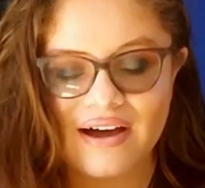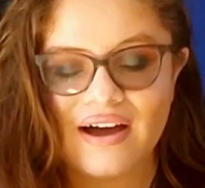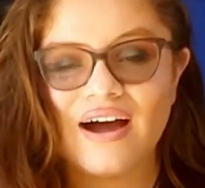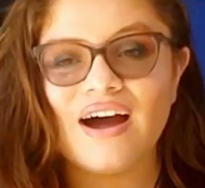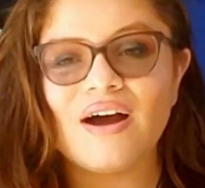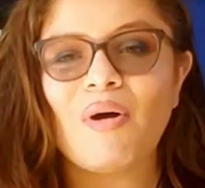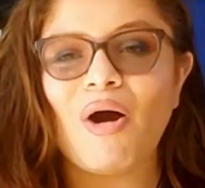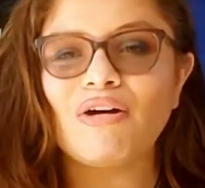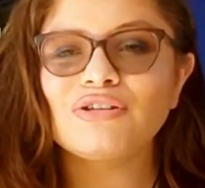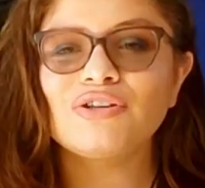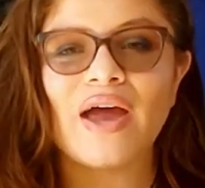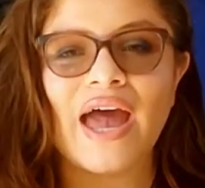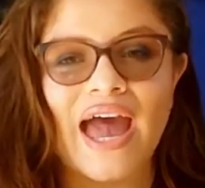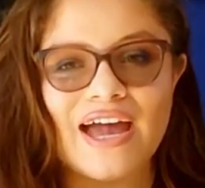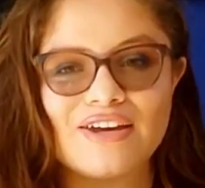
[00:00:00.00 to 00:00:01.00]

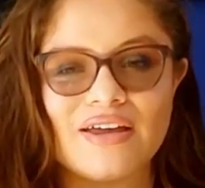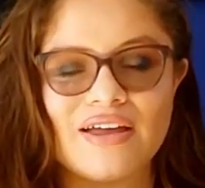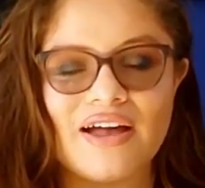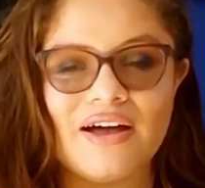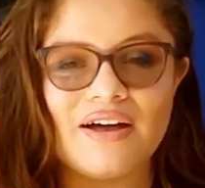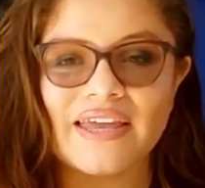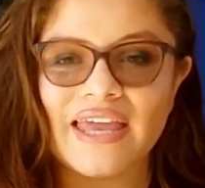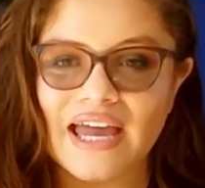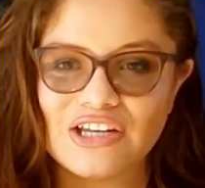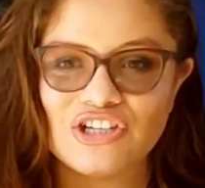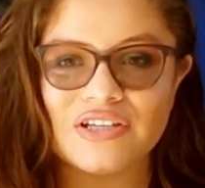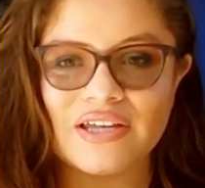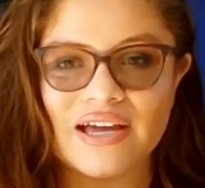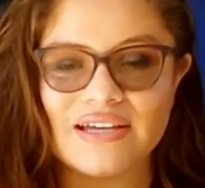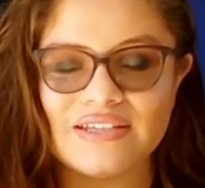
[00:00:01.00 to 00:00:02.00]
Also,
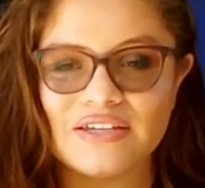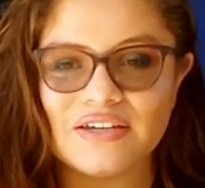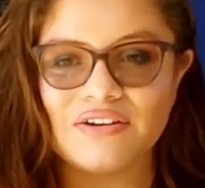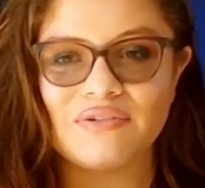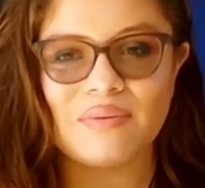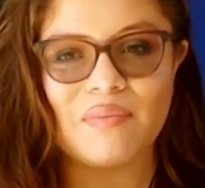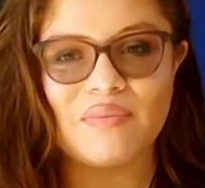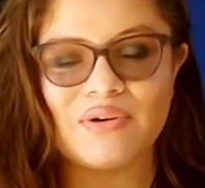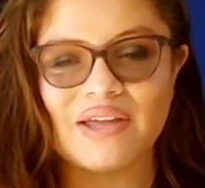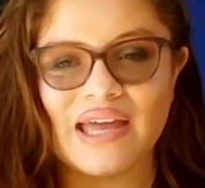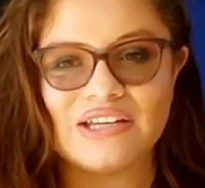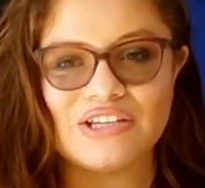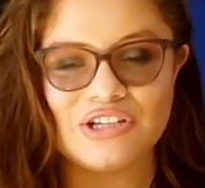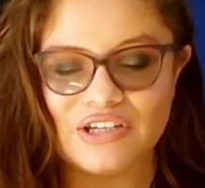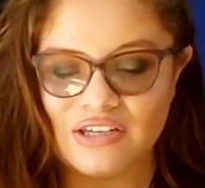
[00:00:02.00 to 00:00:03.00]
Ketch dies here. Remember
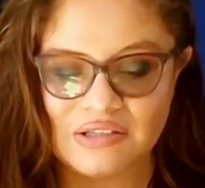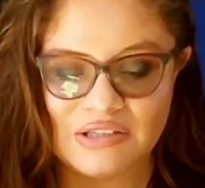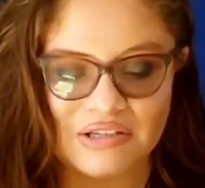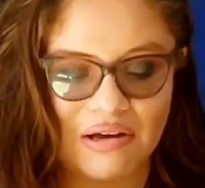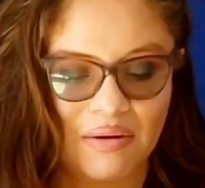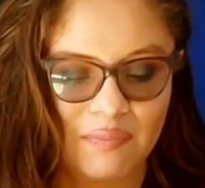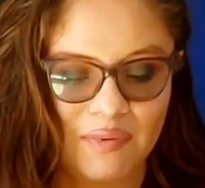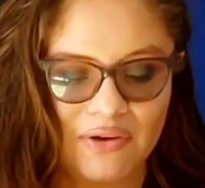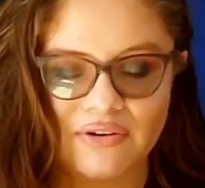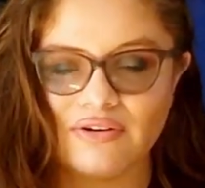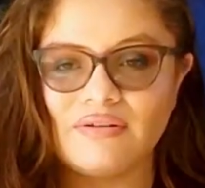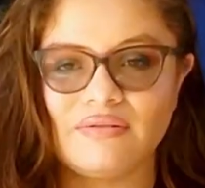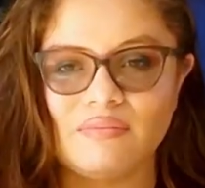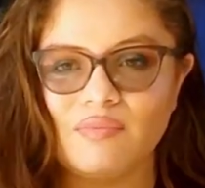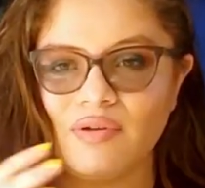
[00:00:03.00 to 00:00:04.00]
Ketch? He
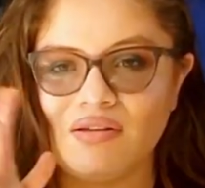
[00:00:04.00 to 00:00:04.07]
appeared.